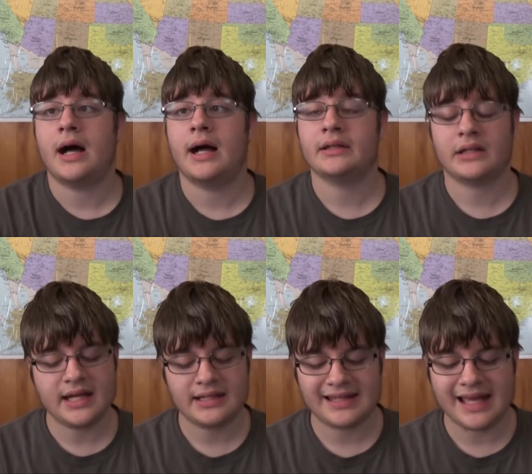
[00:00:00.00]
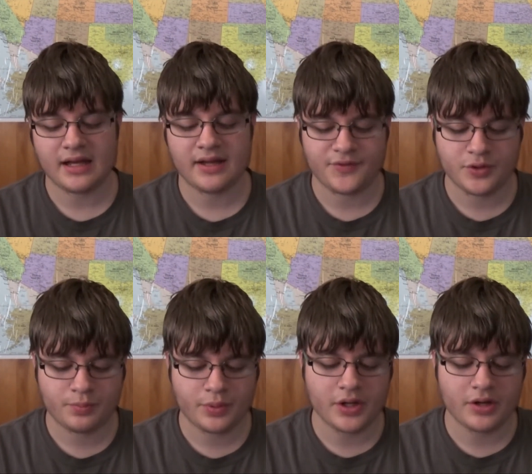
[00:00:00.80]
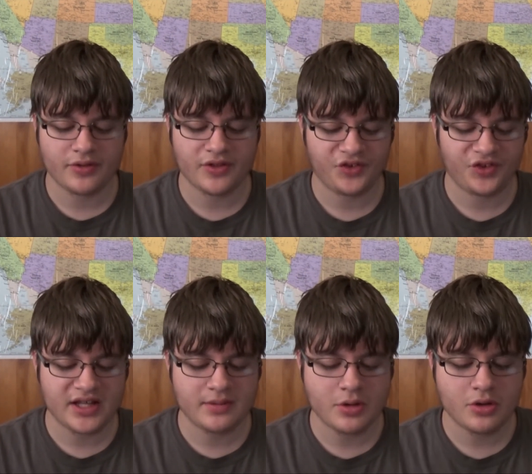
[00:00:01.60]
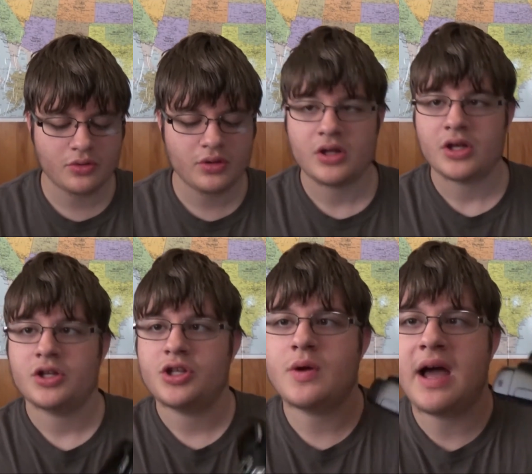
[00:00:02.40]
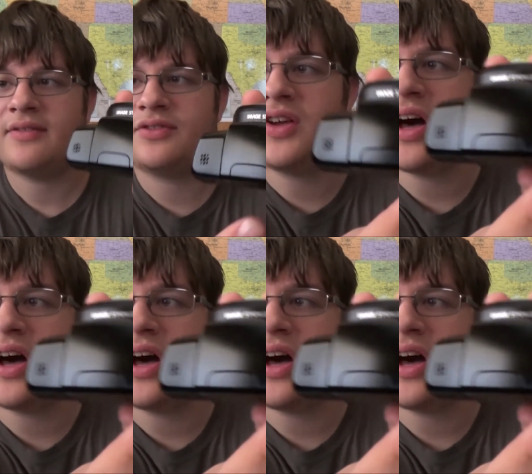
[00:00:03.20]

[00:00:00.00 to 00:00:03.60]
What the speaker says: I like that if you put it on the scene mode, you have